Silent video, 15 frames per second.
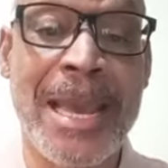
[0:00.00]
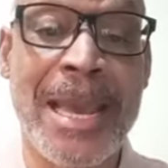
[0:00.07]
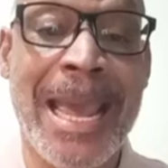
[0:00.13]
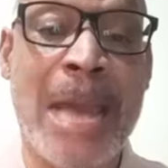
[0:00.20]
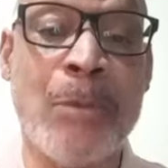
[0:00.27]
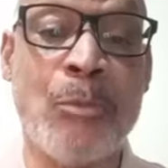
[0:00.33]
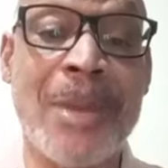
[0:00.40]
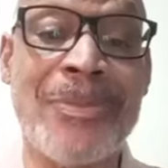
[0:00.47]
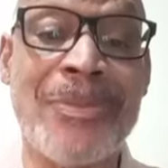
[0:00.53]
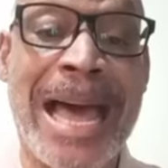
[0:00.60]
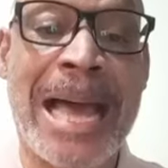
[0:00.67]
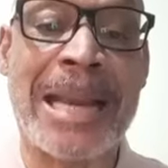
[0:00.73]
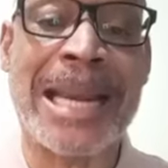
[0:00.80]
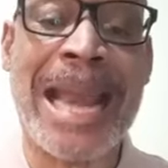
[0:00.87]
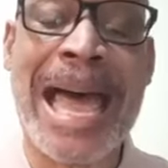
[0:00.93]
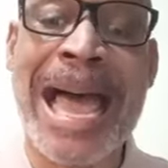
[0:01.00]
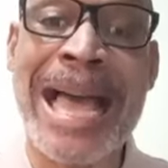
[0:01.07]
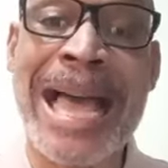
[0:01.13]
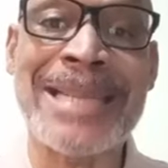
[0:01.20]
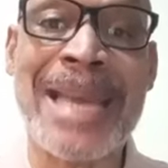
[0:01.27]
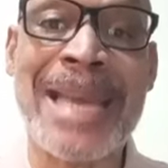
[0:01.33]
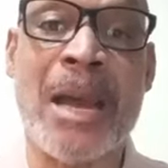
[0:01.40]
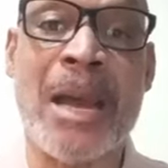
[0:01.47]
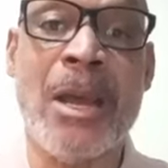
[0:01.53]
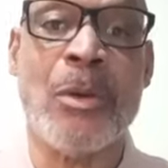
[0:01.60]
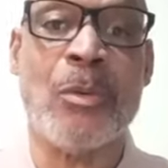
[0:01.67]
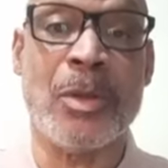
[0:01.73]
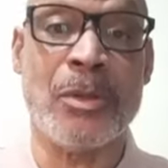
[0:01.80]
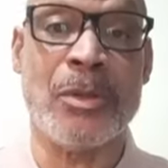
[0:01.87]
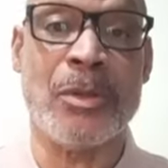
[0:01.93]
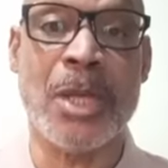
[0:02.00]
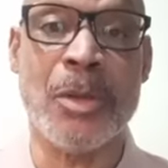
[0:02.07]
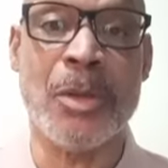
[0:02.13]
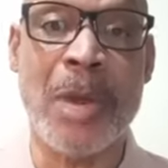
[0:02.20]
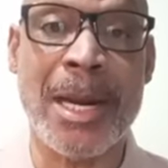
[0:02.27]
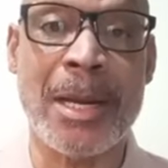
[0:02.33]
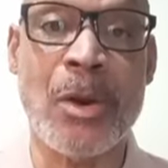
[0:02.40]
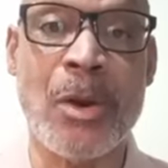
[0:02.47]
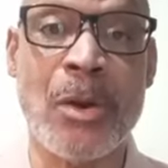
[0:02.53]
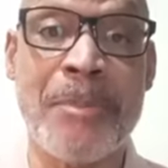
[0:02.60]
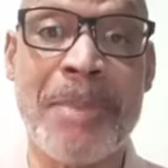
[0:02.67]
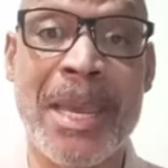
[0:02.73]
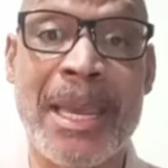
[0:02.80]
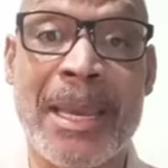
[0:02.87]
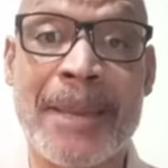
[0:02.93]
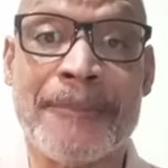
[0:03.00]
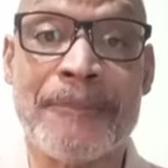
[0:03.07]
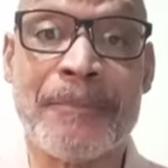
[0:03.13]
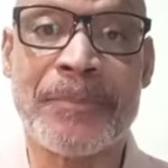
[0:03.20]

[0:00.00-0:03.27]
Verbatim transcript: And when thou lies down, when you get ready to go to bed,